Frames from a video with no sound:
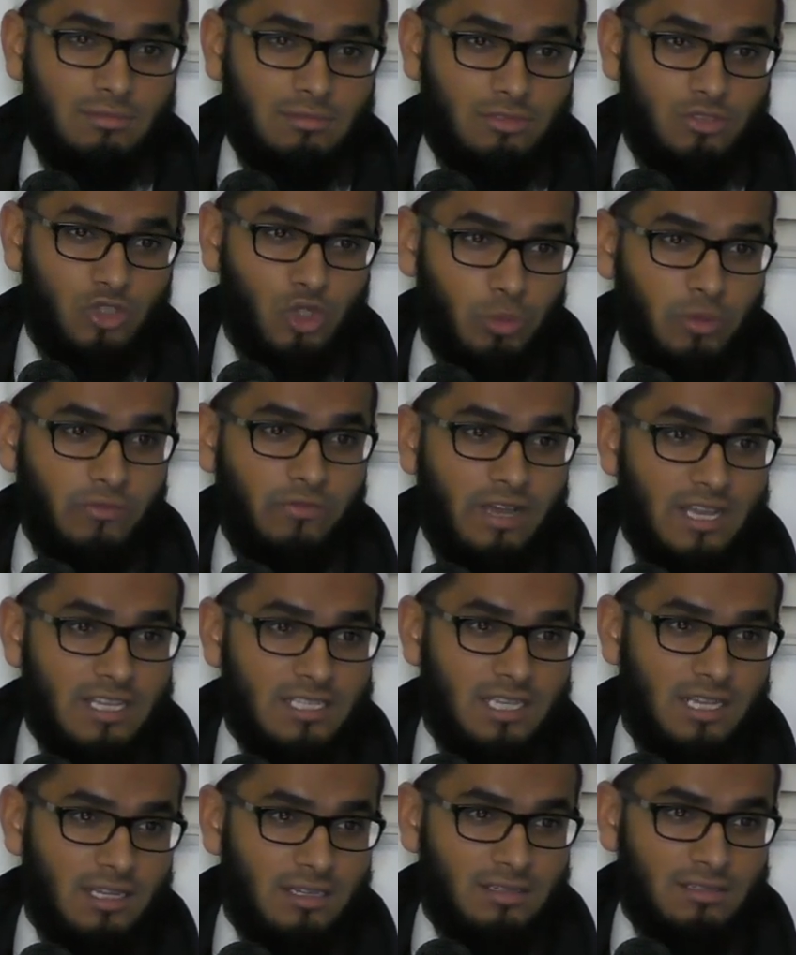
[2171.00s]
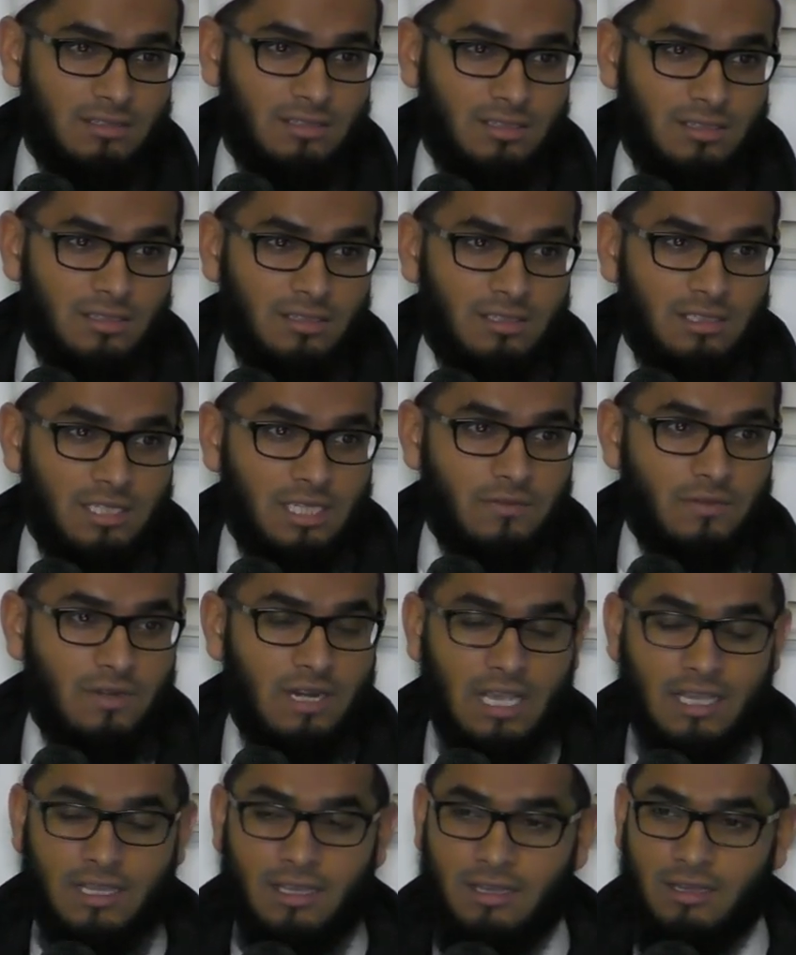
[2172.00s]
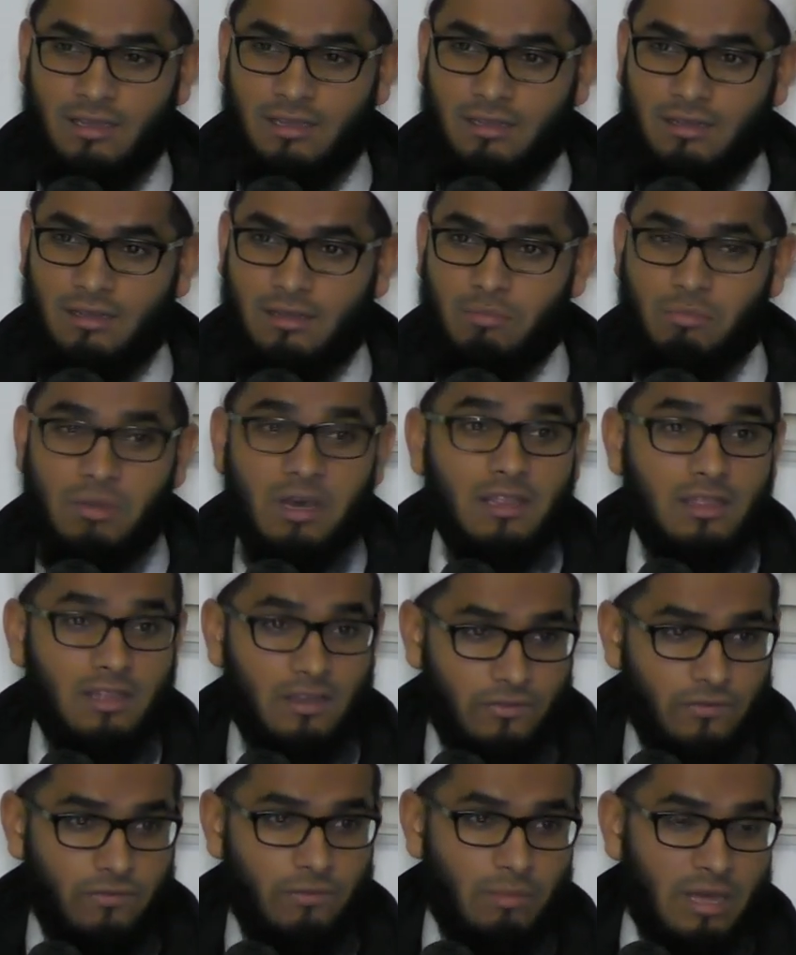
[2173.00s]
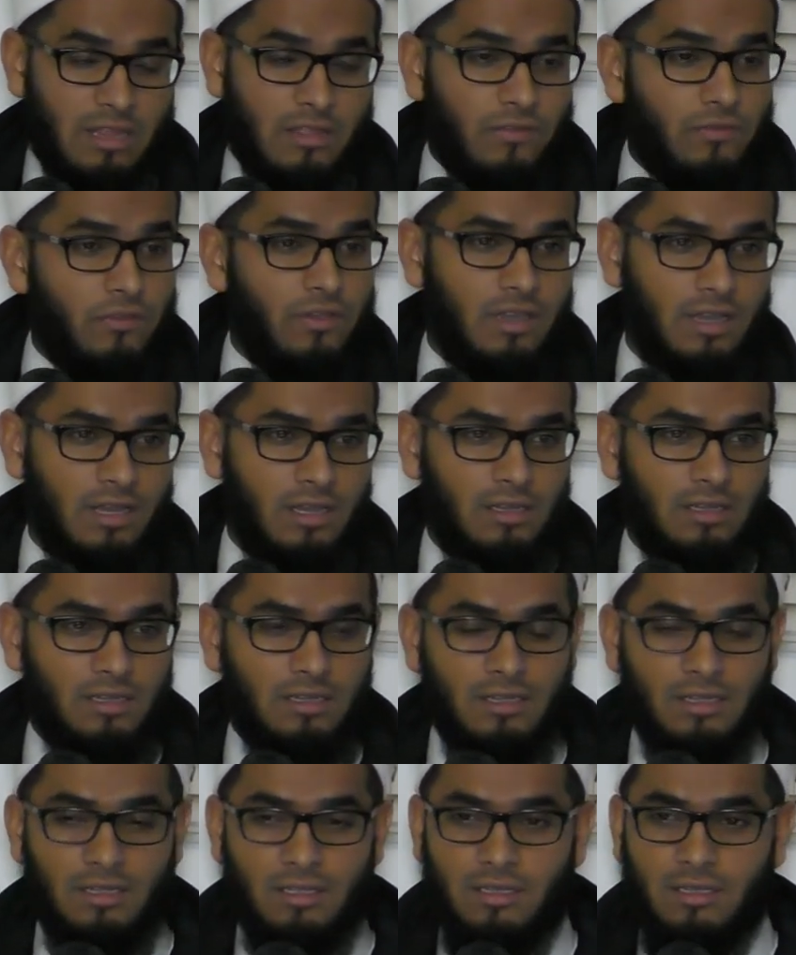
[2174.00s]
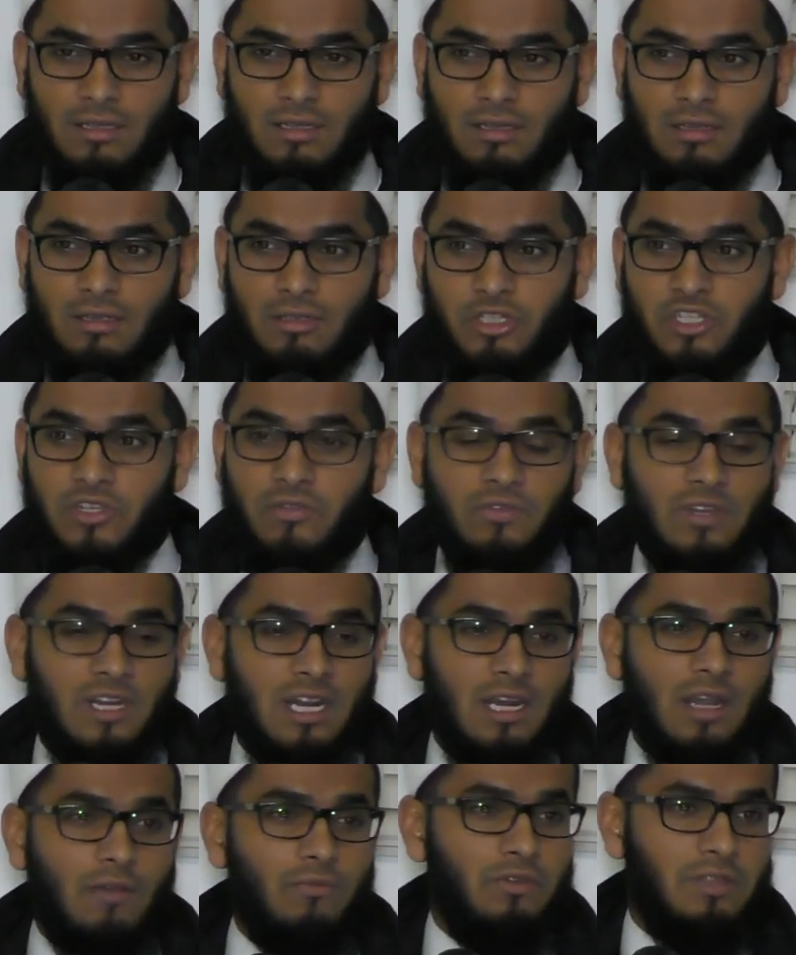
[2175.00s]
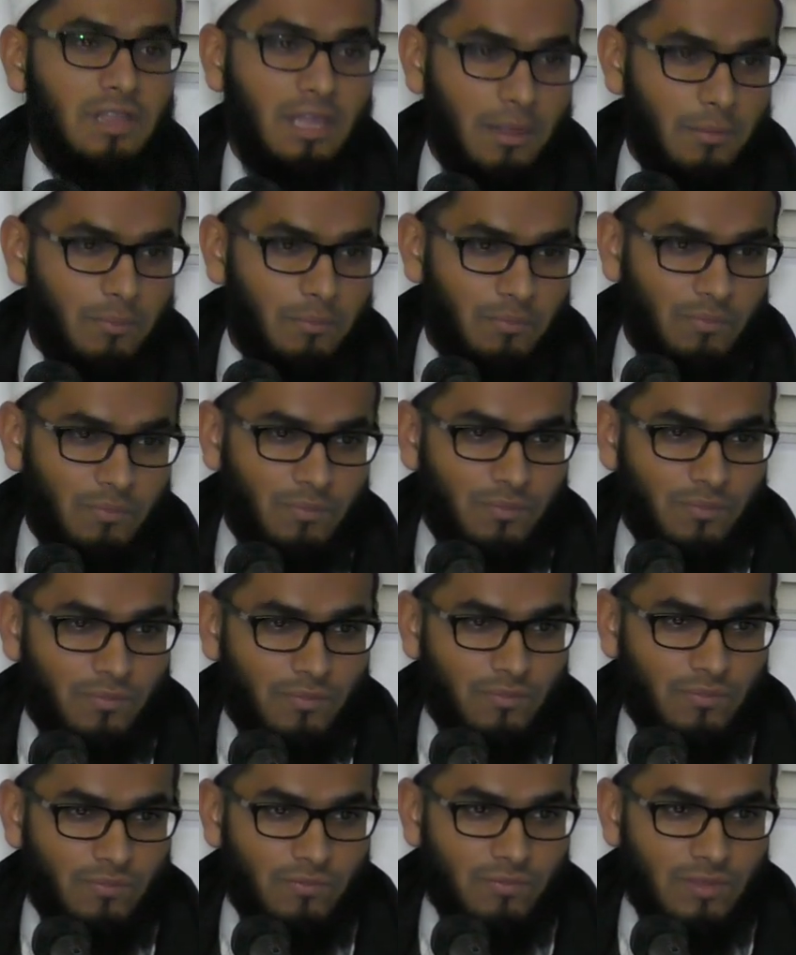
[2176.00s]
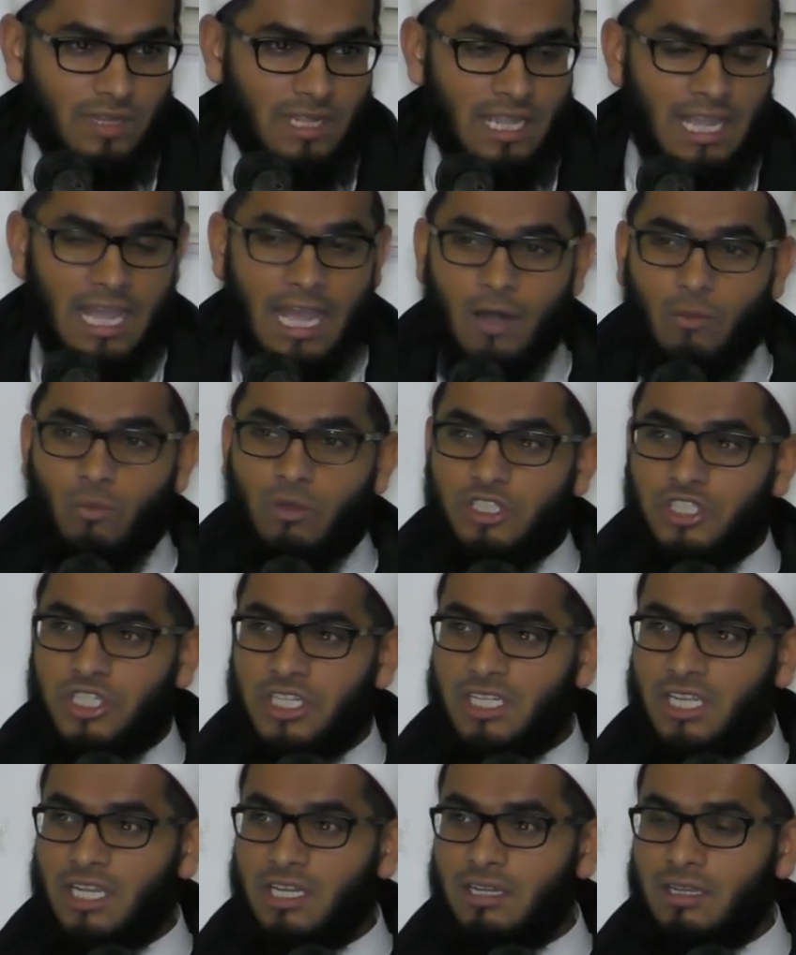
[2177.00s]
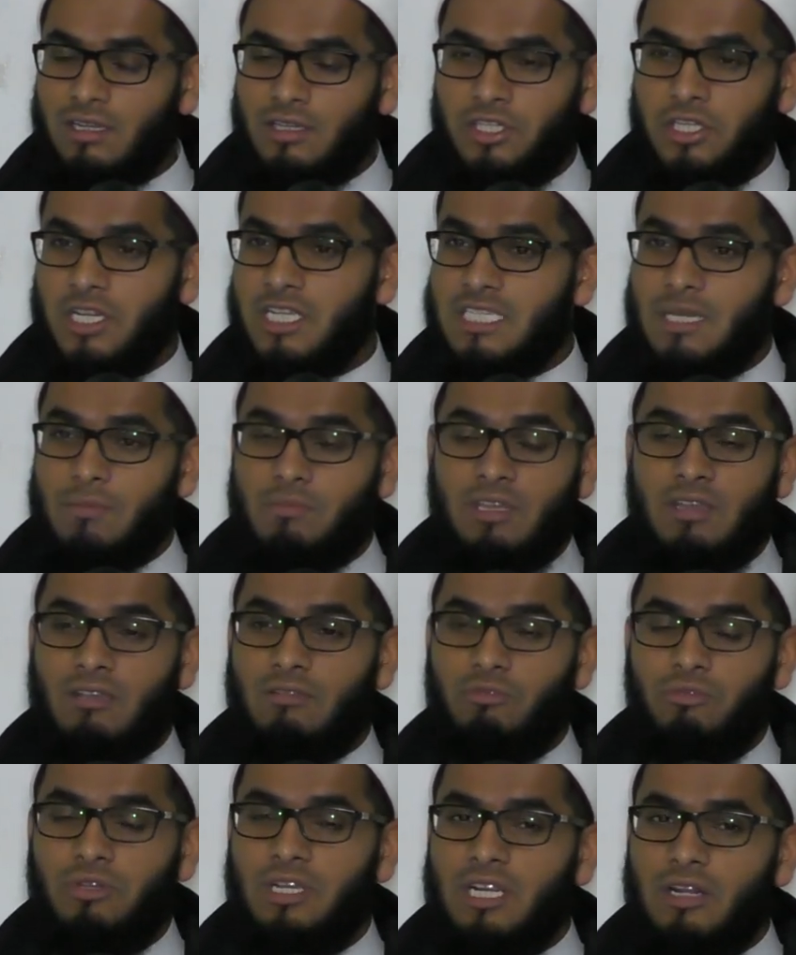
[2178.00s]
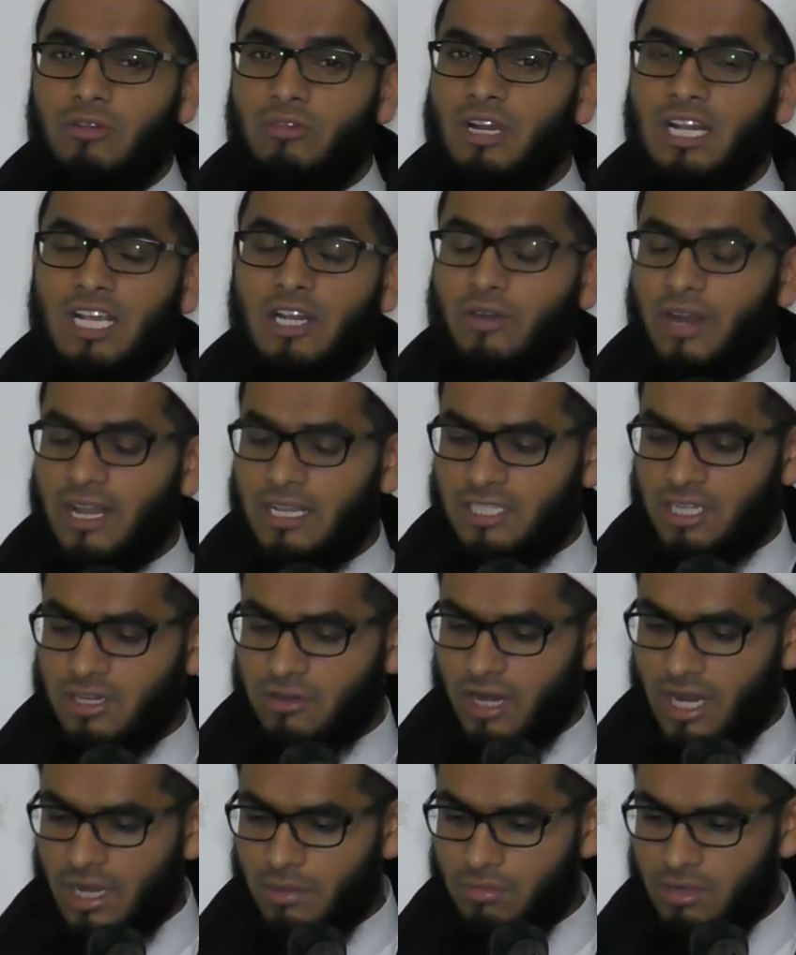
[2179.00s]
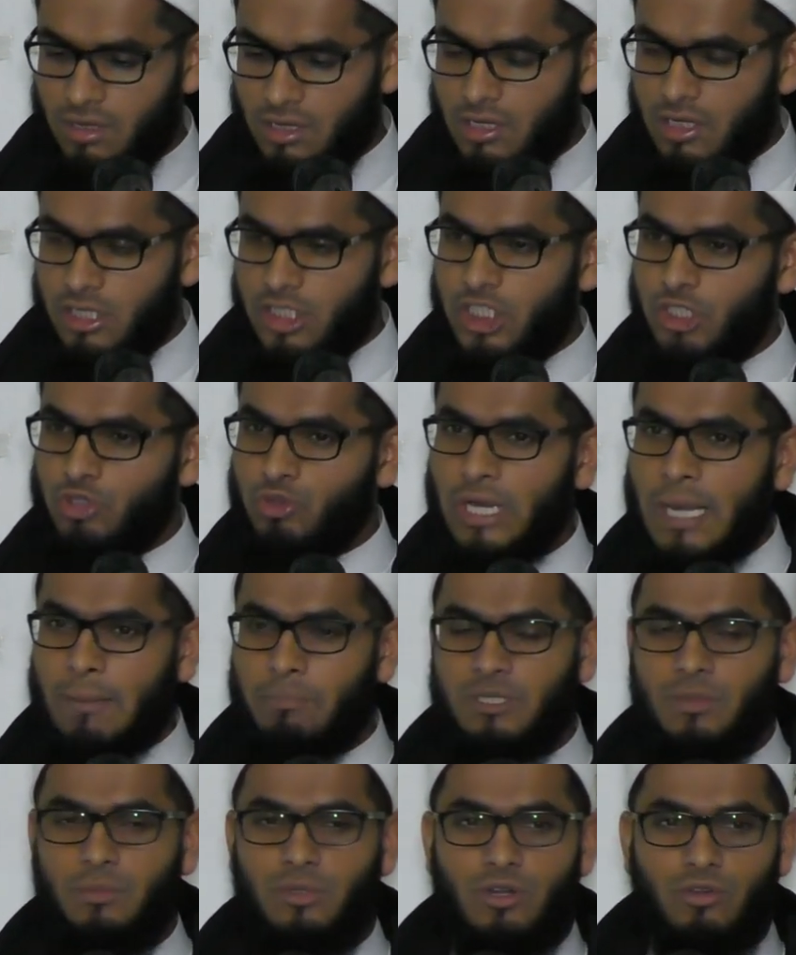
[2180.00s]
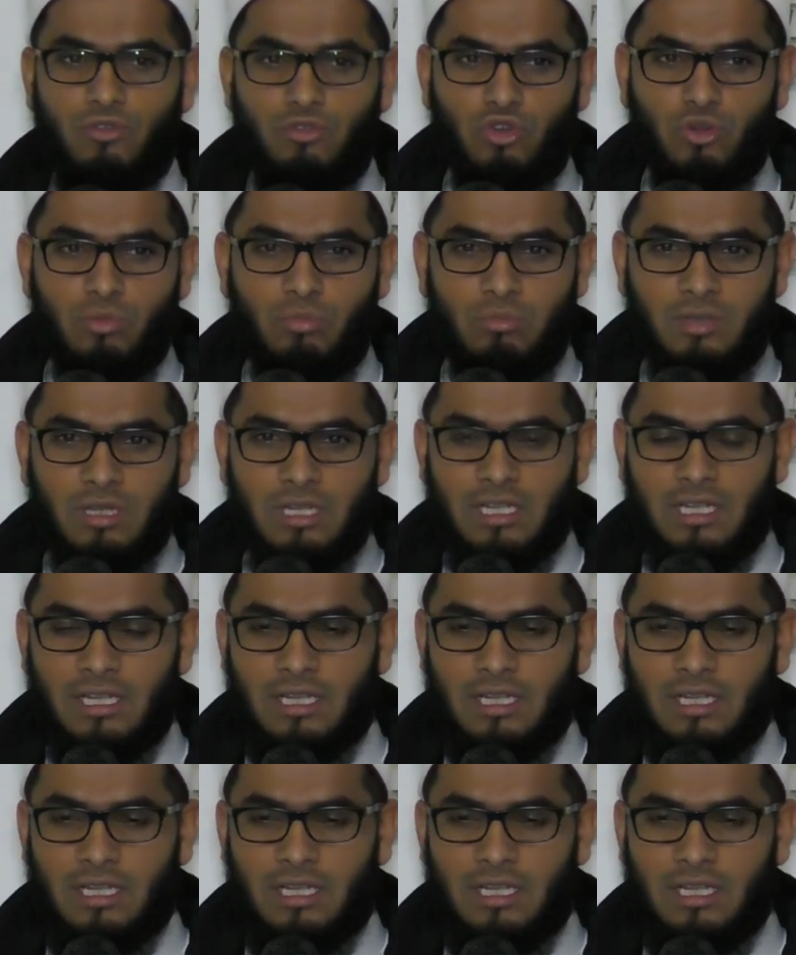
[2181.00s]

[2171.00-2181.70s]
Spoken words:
supervisor, even like a mother figure, she fell in love with him. And what she did something really, really crazy crime. She trapped him in a room,